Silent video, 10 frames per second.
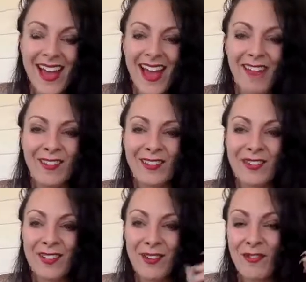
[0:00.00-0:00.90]
having
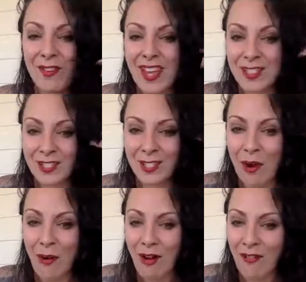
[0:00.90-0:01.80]
those notifications
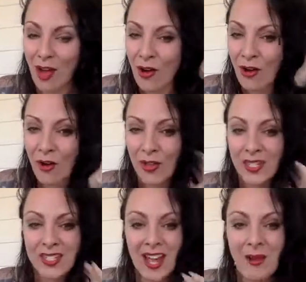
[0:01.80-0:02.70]
go off all
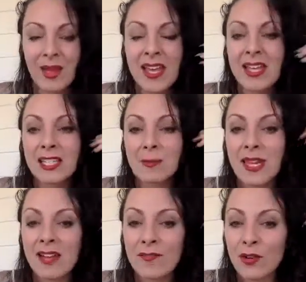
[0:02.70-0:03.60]
the time.
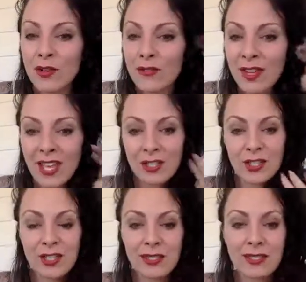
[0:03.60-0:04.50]
Speaking of
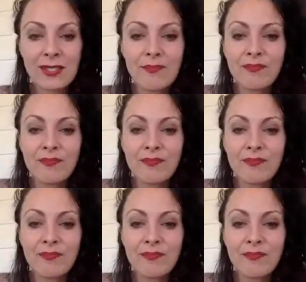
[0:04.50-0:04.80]
notifications,